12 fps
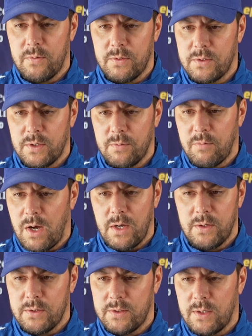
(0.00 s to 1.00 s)
We're seeing
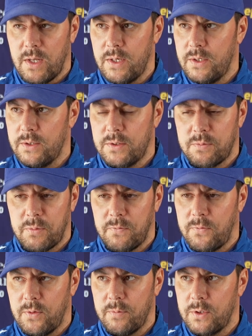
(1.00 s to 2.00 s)
Miles Lyons
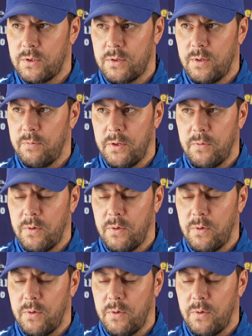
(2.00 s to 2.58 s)
perform extremely